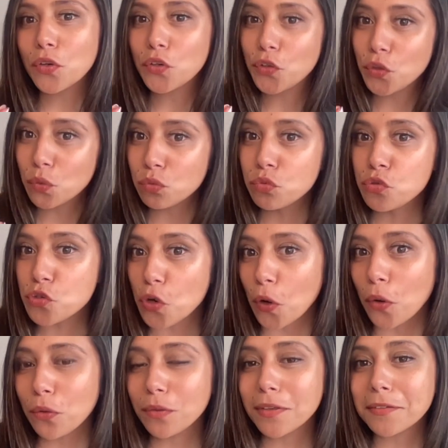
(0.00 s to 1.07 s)
You
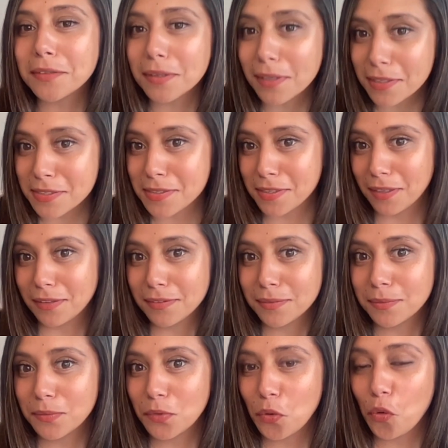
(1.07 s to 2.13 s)
don't listen,
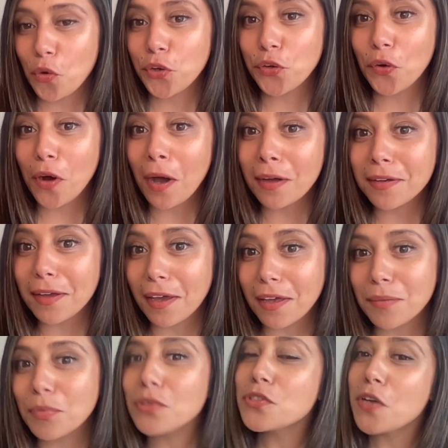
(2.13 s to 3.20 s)
or you're
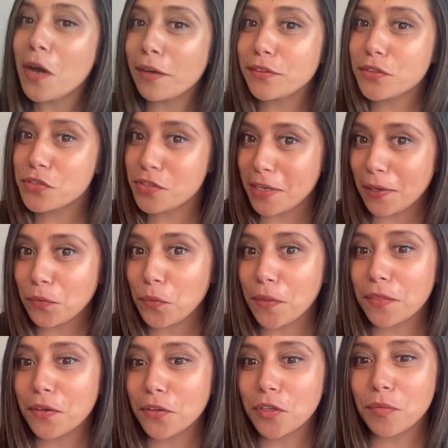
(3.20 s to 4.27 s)
unable to understand what
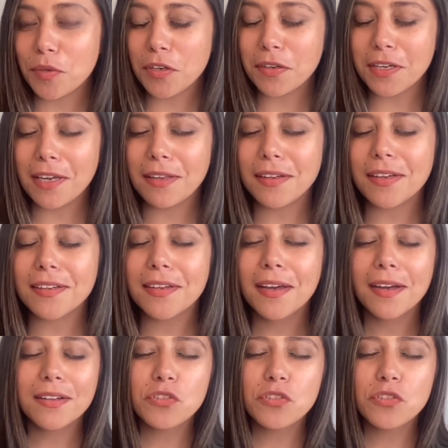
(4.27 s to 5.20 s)
they're communicating.